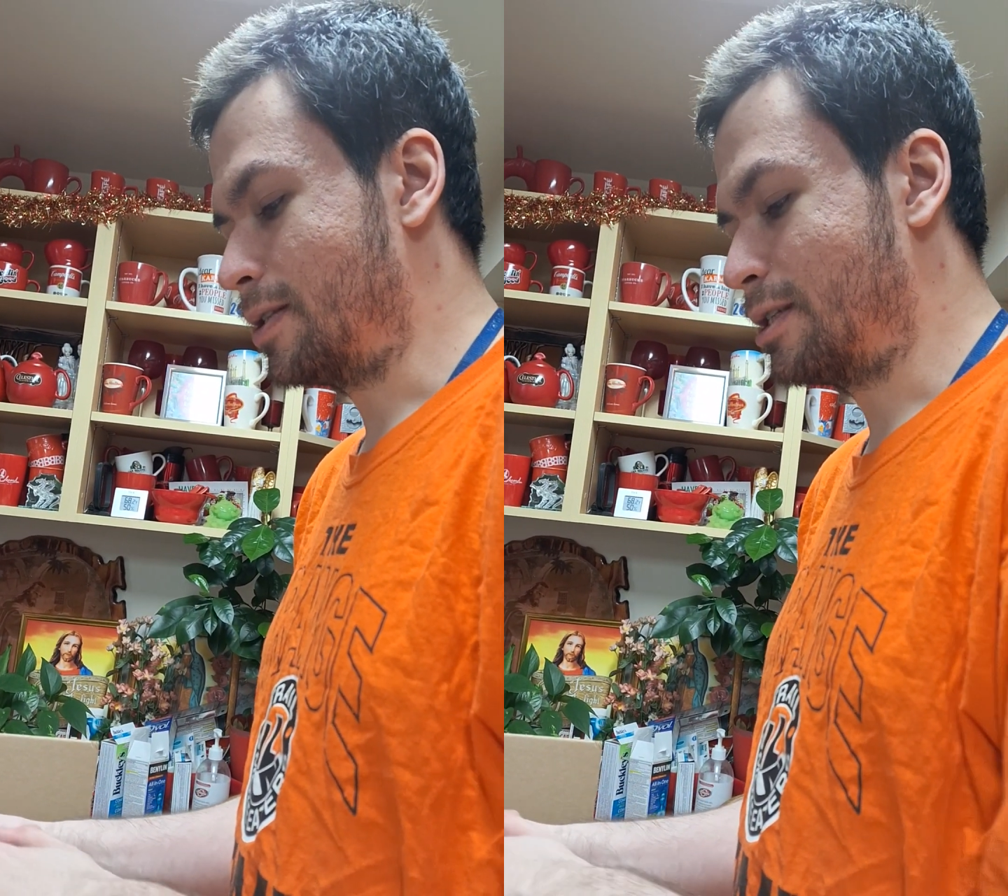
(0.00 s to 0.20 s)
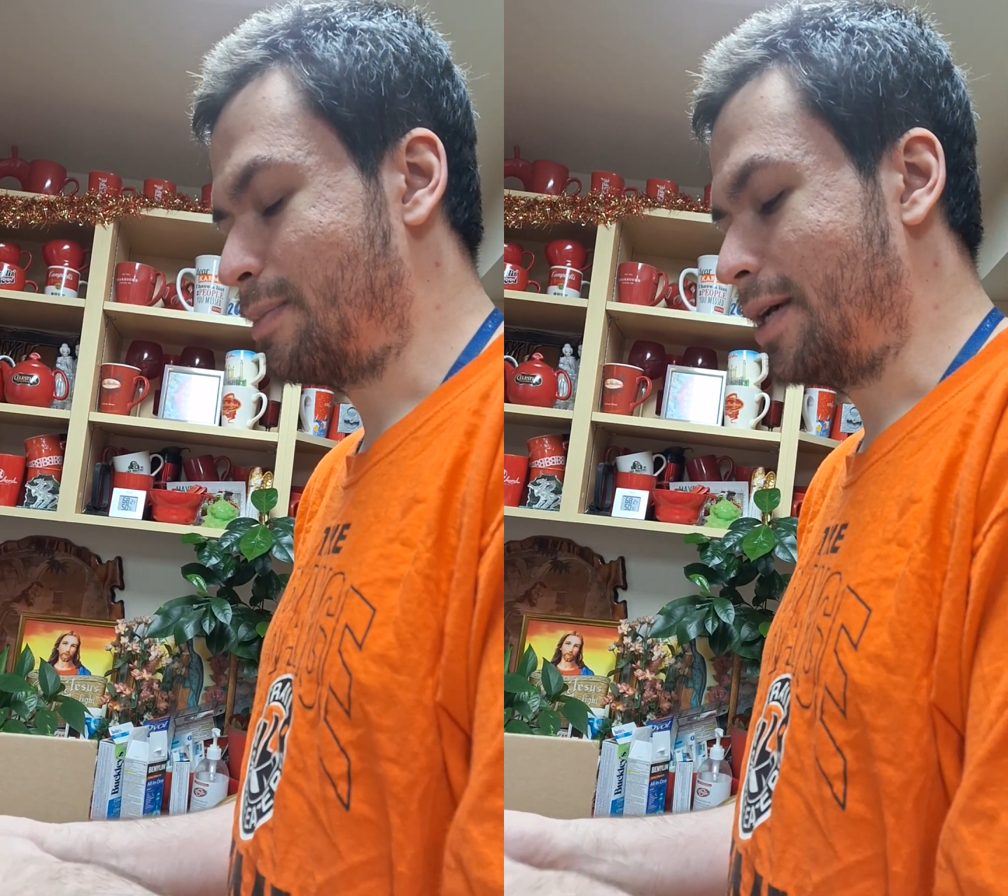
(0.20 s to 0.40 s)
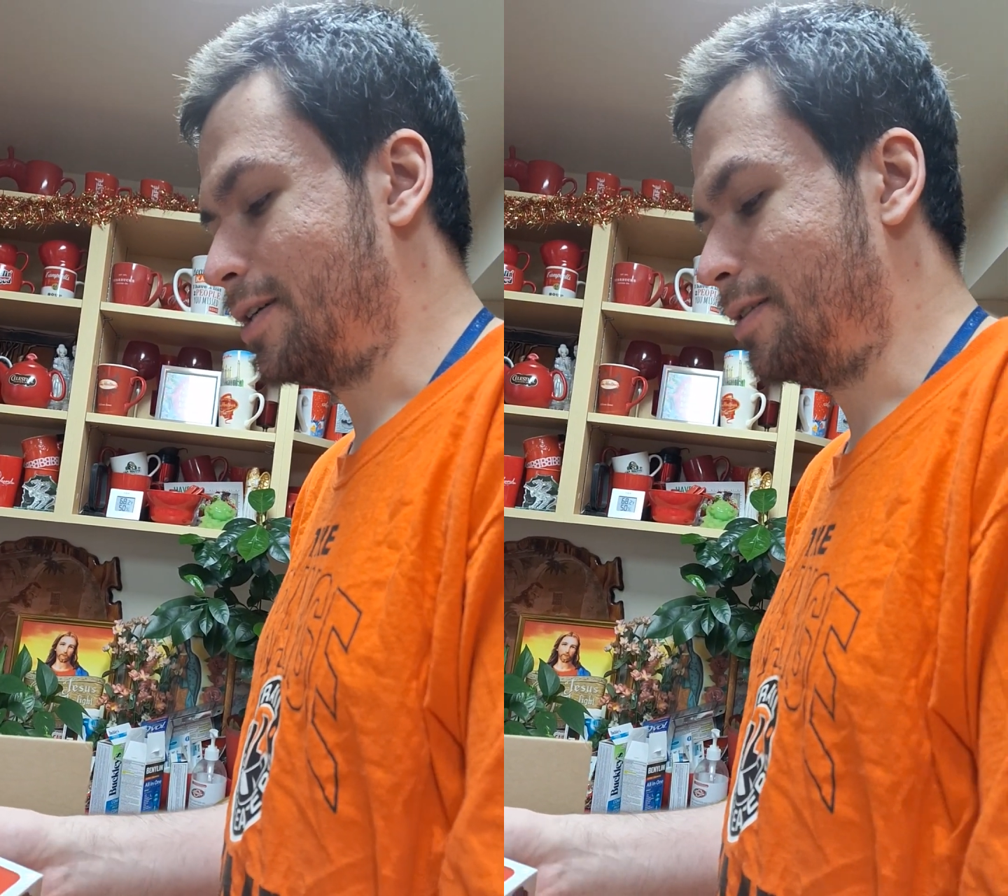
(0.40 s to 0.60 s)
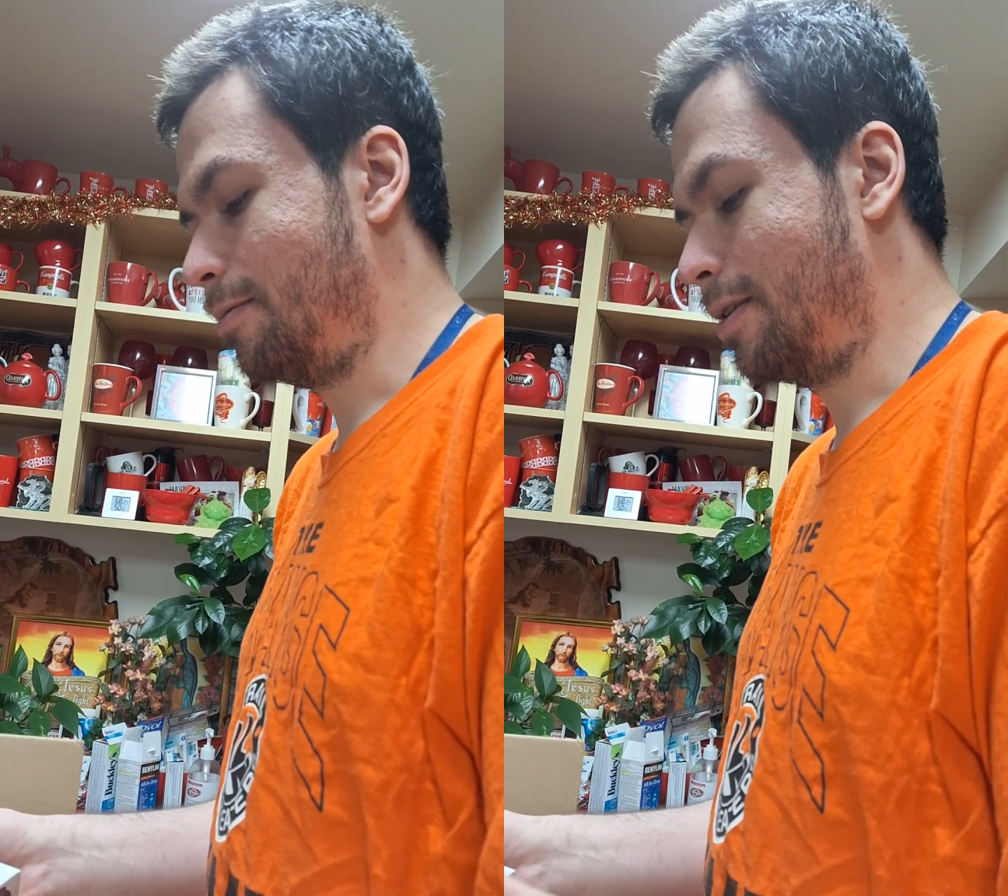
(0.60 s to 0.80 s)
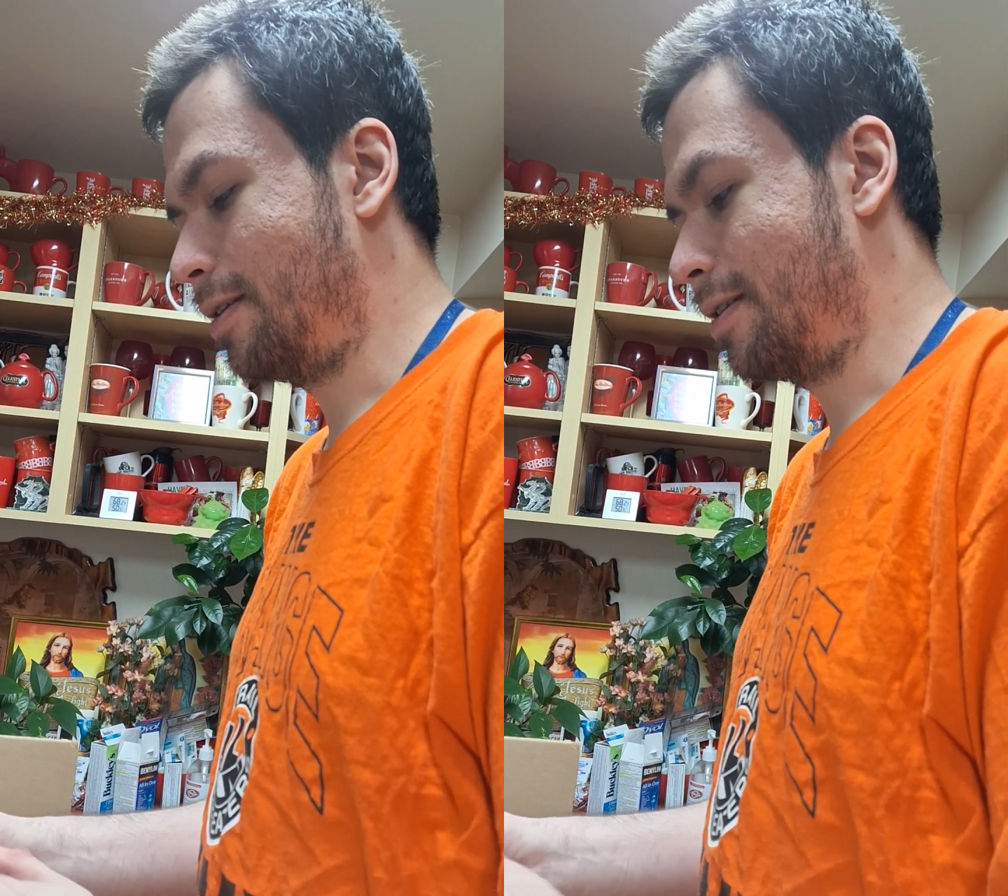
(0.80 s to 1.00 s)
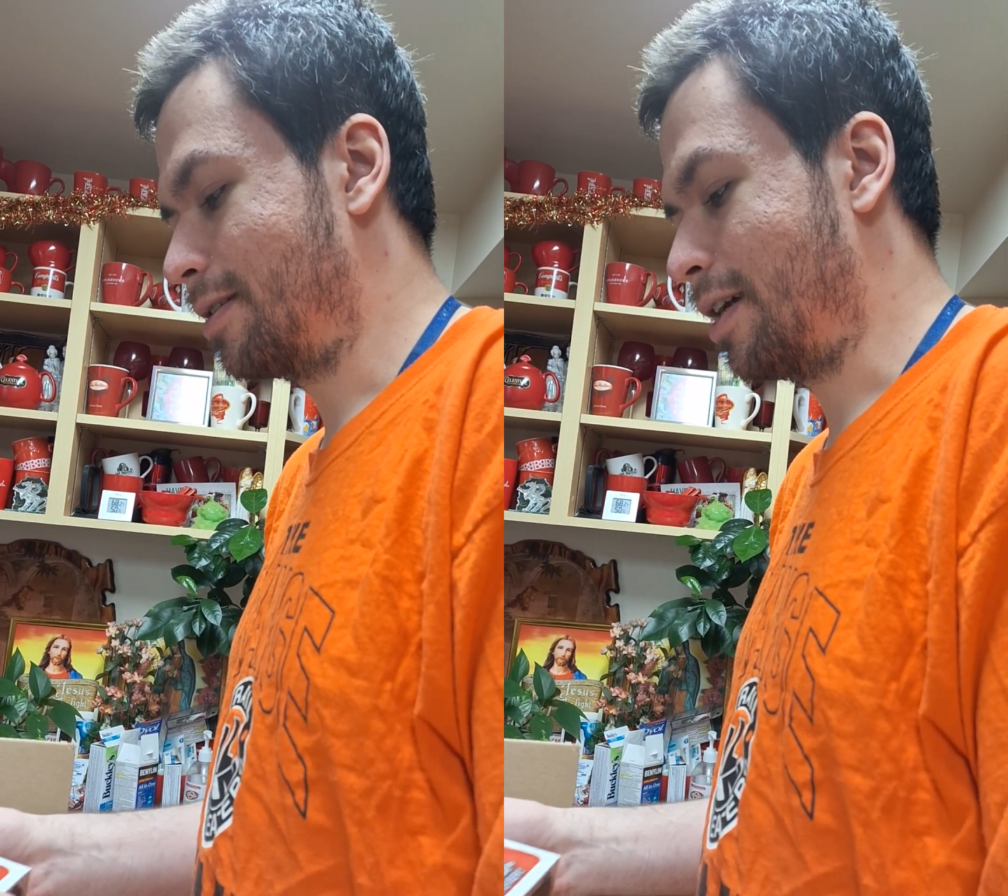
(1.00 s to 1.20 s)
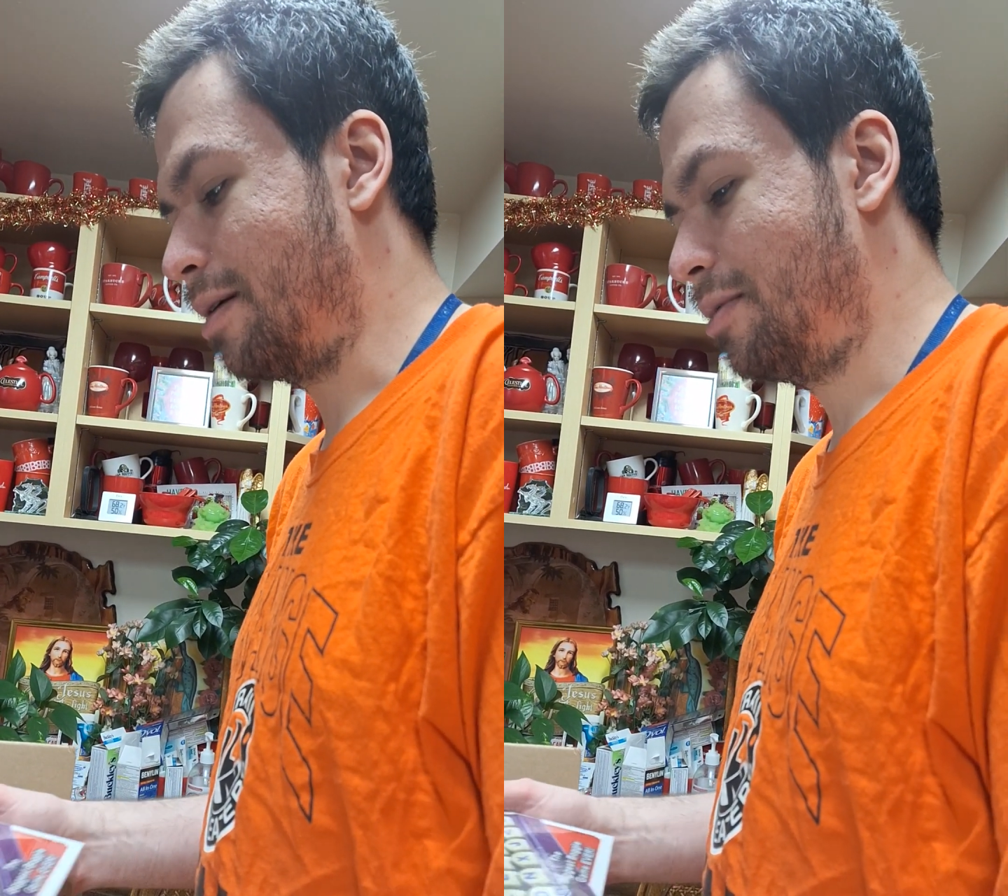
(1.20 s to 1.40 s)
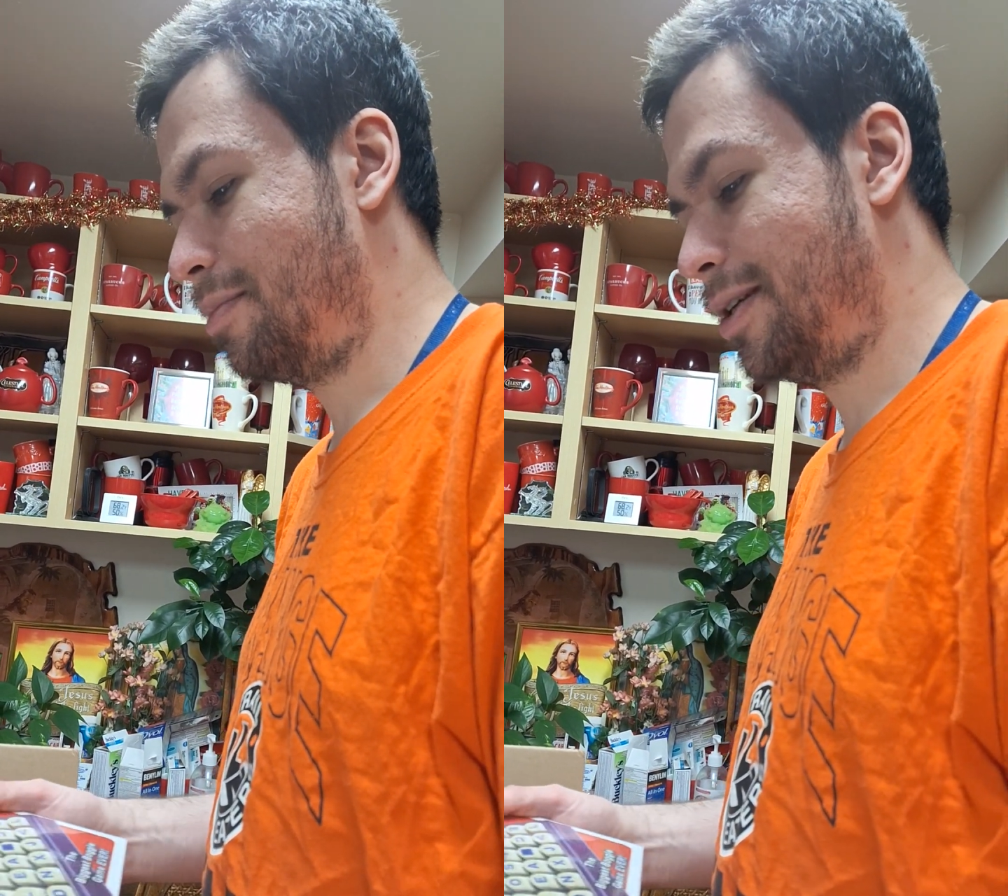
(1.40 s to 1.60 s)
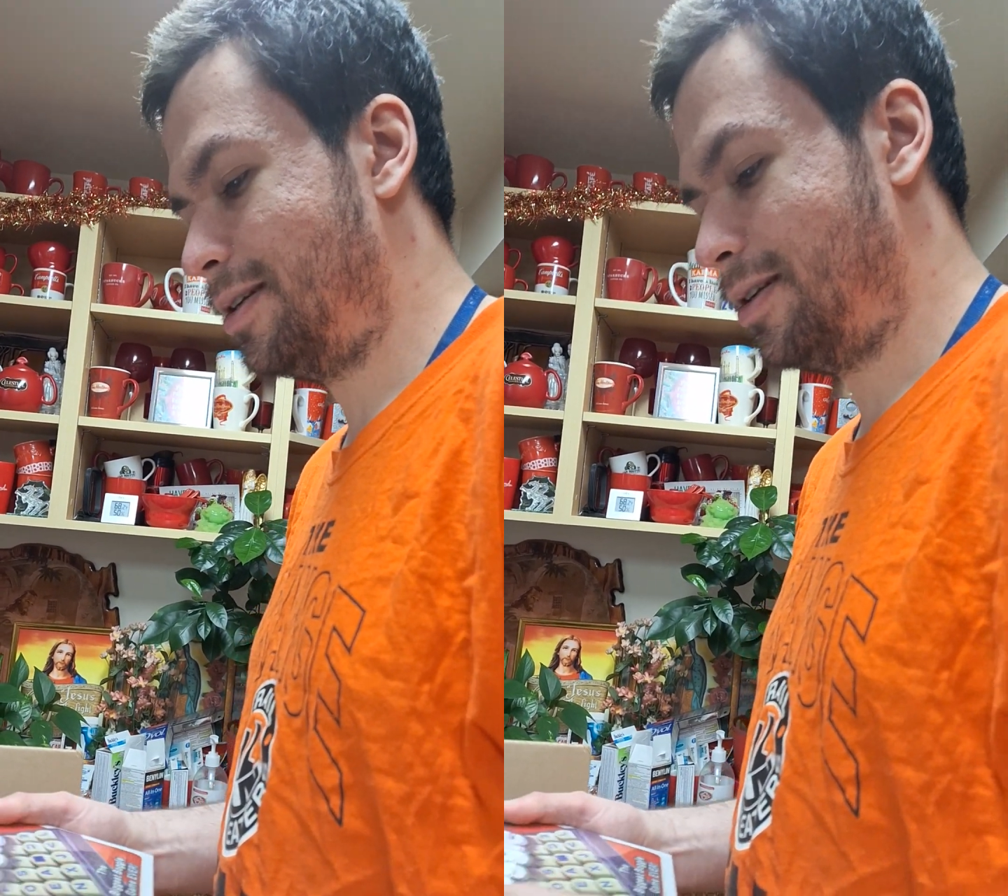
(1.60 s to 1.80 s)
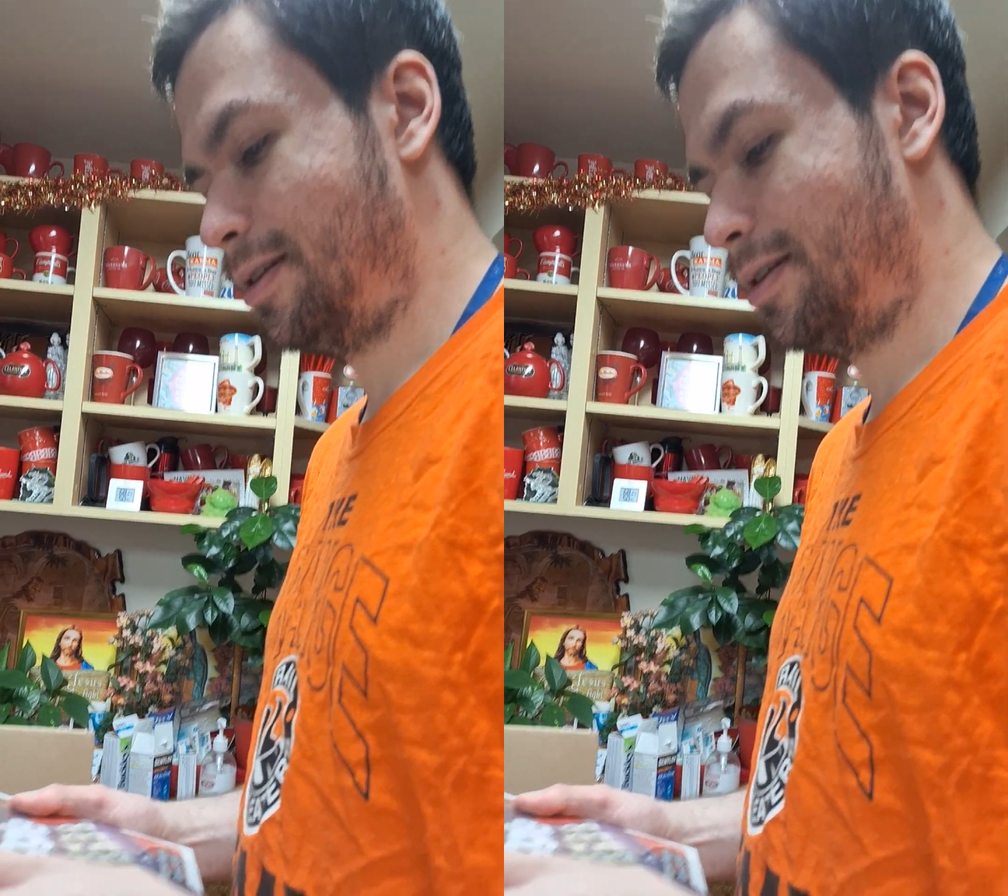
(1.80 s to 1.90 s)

spell within the time limit.